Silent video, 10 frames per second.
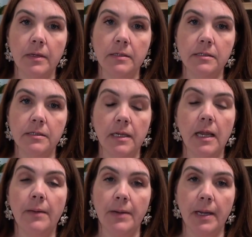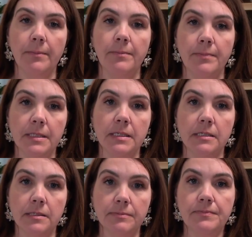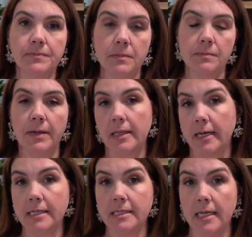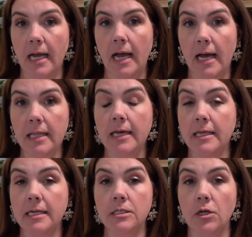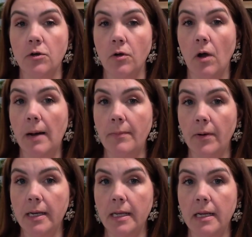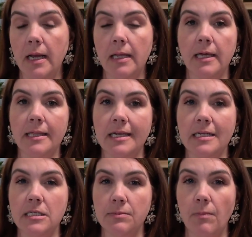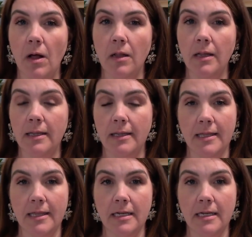it's an up and up business. But like I said, I like that it's owner operated. I like that it's small. I like